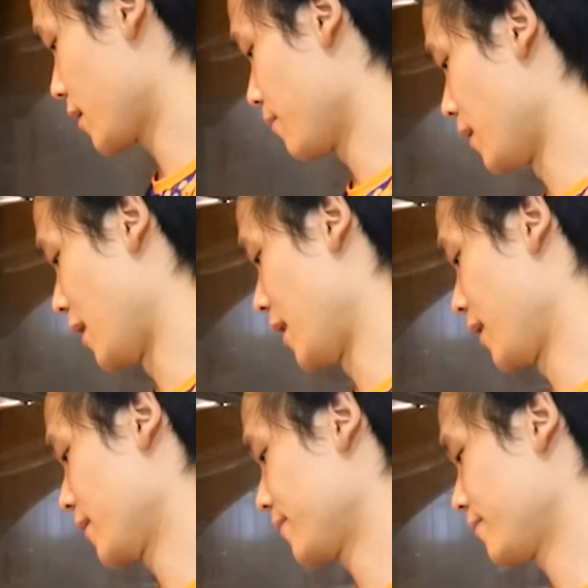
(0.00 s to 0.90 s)
But like,
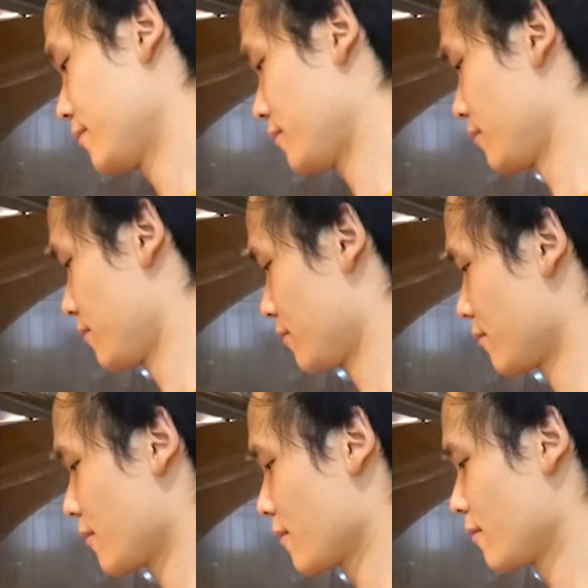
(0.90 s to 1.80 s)

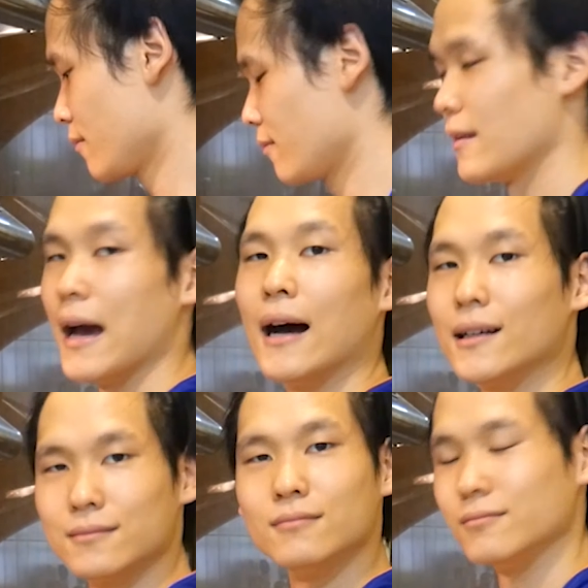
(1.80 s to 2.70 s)
yeah,
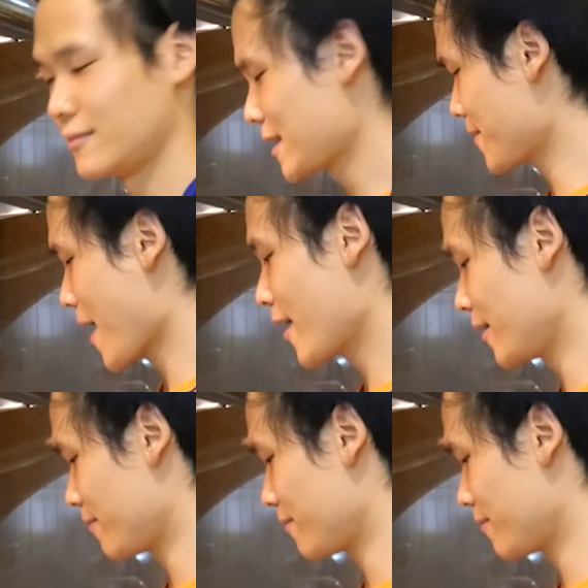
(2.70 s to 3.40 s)
that's about it.